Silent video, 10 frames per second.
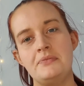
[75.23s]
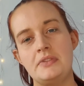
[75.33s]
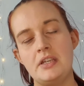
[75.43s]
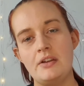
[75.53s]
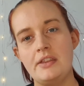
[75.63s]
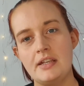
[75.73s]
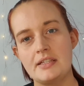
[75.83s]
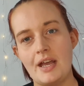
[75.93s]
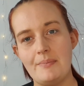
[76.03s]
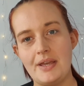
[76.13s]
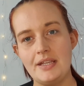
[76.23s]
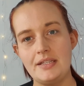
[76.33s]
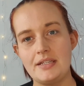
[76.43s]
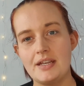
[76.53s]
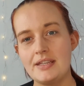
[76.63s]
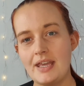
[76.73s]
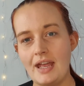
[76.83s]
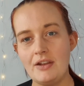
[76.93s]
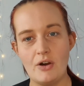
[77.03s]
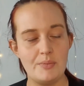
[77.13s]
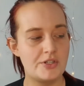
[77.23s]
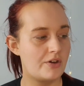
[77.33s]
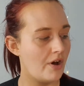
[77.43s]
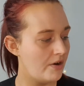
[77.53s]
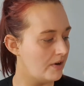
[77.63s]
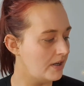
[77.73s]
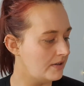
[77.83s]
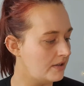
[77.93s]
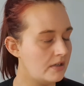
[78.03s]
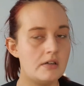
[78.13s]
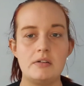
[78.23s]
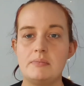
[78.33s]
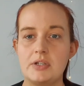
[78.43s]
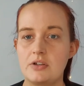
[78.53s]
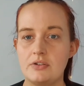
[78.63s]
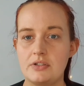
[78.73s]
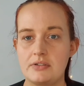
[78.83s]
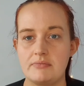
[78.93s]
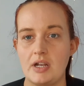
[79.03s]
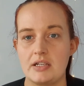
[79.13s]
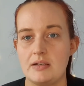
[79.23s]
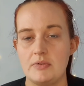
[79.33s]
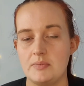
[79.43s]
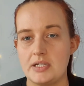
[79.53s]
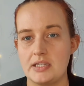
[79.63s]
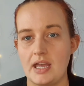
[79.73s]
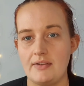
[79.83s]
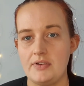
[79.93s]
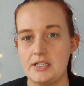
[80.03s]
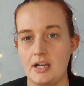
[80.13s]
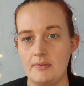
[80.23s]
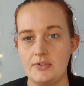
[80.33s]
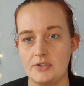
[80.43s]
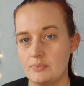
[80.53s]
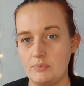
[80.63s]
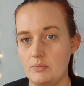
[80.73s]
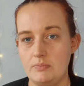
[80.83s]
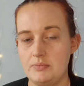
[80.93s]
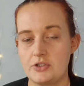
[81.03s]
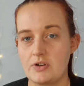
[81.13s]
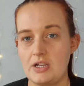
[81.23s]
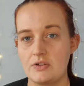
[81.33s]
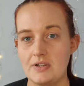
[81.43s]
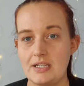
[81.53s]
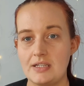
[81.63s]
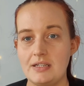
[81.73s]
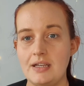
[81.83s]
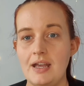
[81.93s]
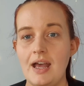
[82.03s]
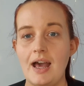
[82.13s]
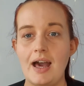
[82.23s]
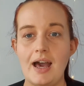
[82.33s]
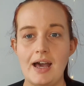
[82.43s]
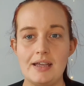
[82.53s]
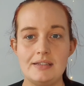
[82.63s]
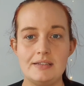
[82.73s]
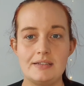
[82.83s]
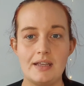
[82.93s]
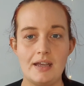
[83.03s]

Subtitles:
The only things that I missed, again, are mascara, because I seem to miss that every time for some strange reason, and